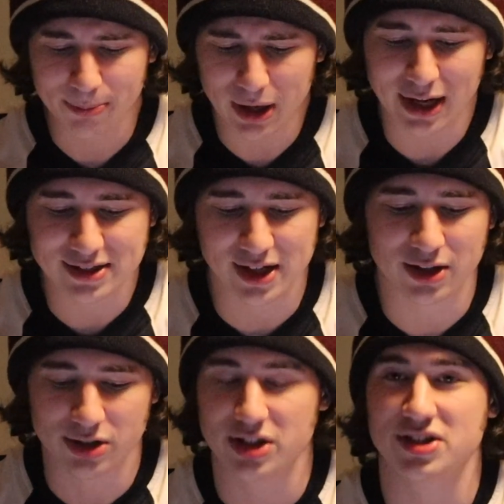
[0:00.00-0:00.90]
But I'd say
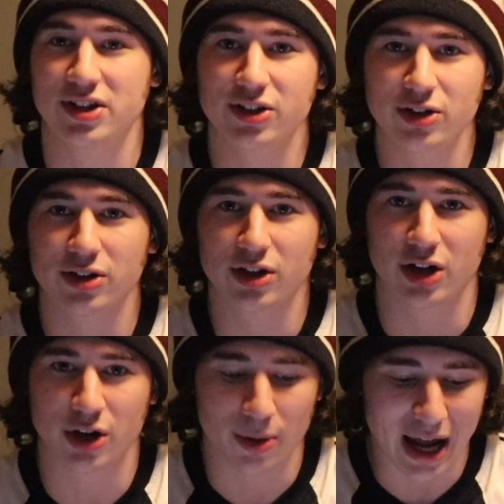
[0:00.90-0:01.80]
they're decent. They're, they're
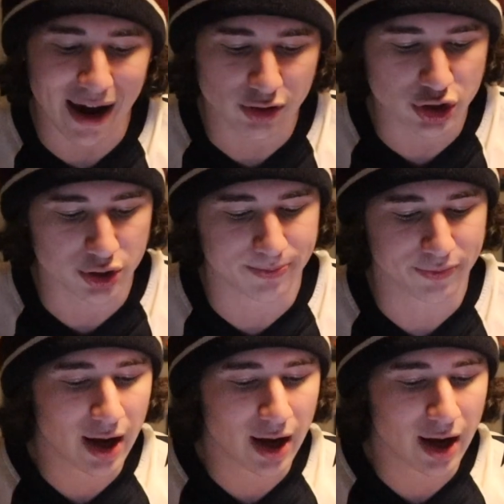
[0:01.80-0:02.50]
going to go in average.